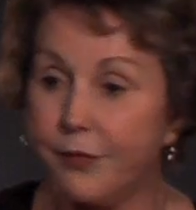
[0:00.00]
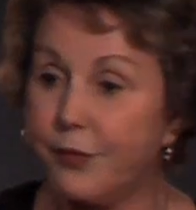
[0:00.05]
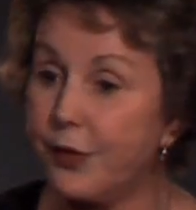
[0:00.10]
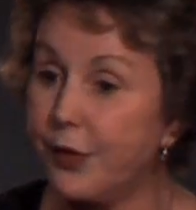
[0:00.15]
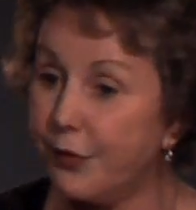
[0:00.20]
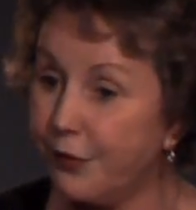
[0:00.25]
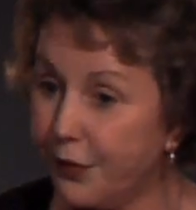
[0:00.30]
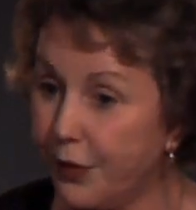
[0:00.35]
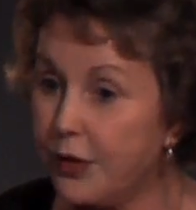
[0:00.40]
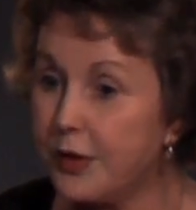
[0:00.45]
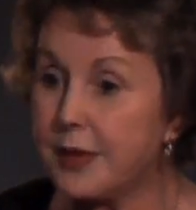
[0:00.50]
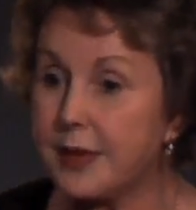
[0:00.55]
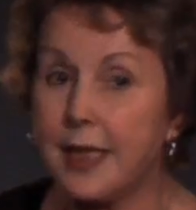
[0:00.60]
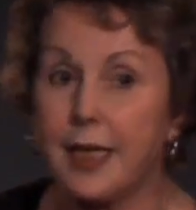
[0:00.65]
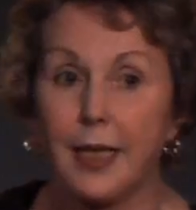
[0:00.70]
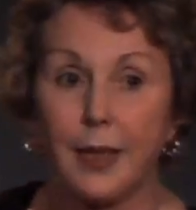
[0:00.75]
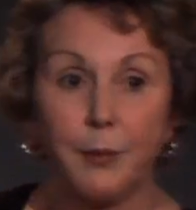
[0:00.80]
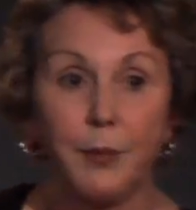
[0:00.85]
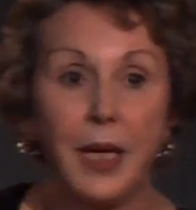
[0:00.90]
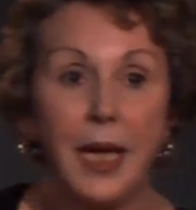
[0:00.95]
that for the first
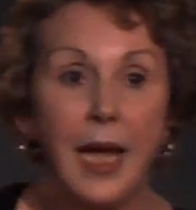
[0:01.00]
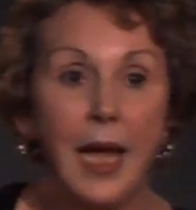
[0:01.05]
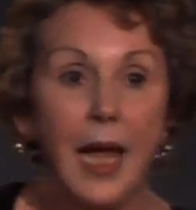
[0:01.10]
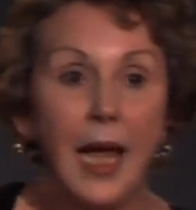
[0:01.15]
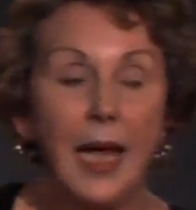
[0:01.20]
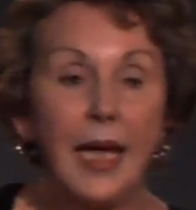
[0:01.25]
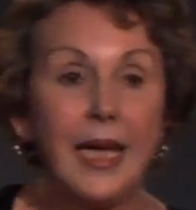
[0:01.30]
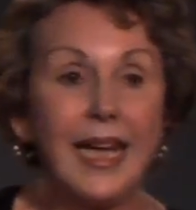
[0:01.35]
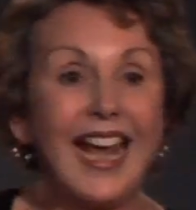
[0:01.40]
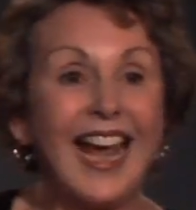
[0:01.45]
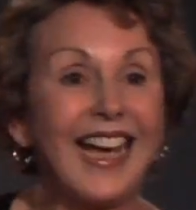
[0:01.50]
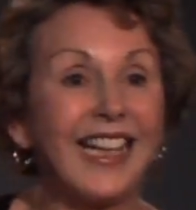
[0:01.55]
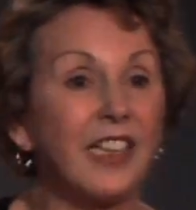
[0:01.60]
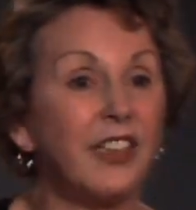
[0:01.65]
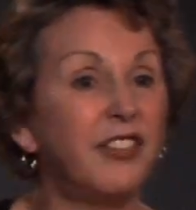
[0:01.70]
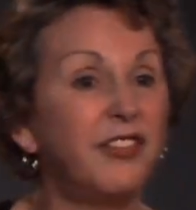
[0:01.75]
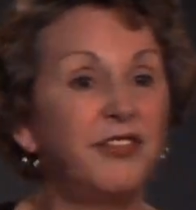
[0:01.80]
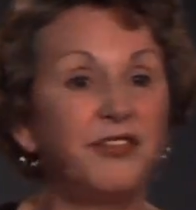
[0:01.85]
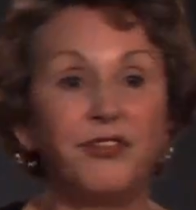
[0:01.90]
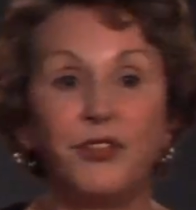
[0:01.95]
time, he had
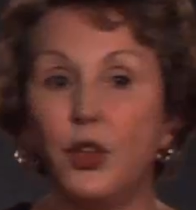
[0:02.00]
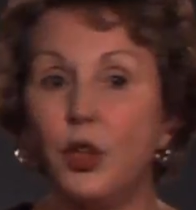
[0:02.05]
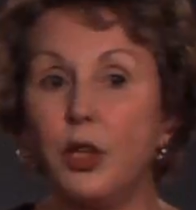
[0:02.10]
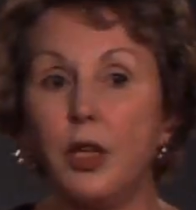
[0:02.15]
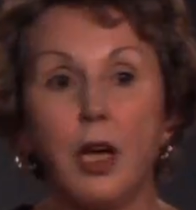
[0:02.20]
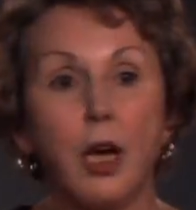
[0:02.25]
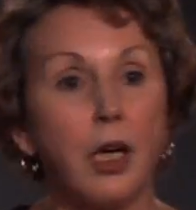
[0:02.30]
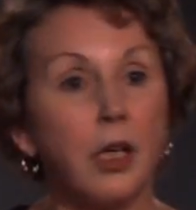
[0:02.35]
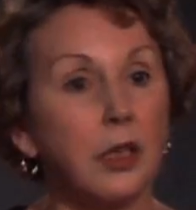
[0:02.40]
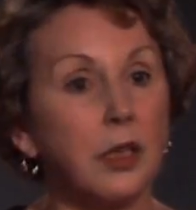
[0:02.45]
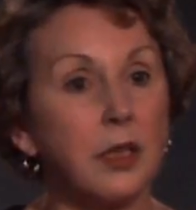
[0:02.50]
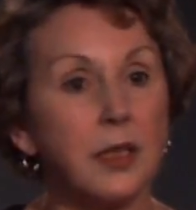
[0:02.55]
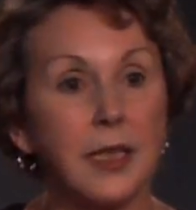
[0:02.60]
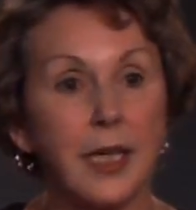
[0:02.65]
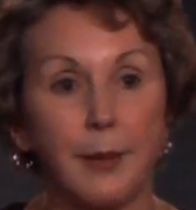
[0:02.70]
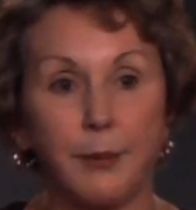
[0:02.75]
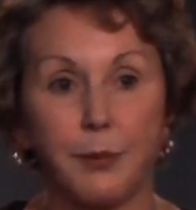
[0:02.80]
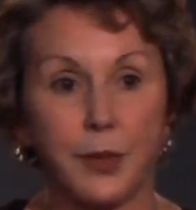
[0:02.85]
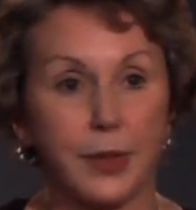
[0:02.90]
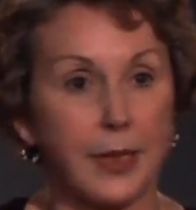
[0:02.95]
a full-on
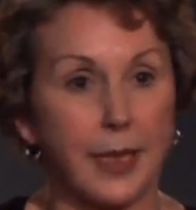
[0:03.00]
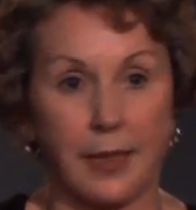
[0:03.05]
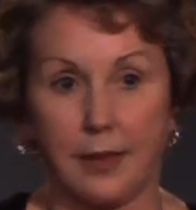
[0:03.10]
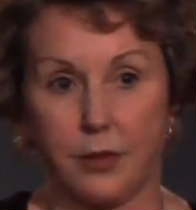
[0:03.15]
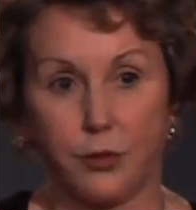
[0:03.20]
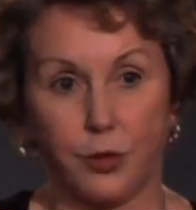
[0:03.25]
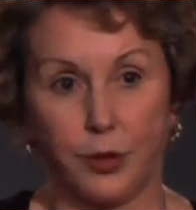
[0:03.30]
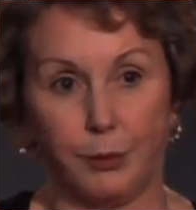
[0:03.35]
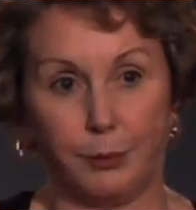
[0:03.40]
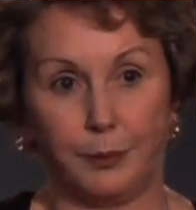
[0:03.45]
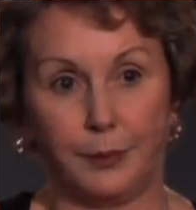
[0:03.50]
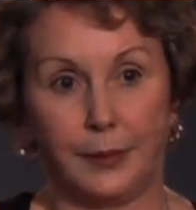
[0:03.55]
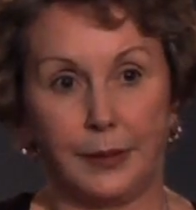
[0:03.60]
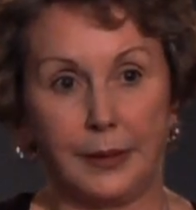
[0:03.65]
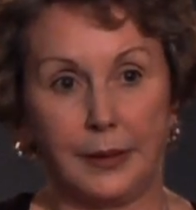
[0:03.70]
temper tantrum.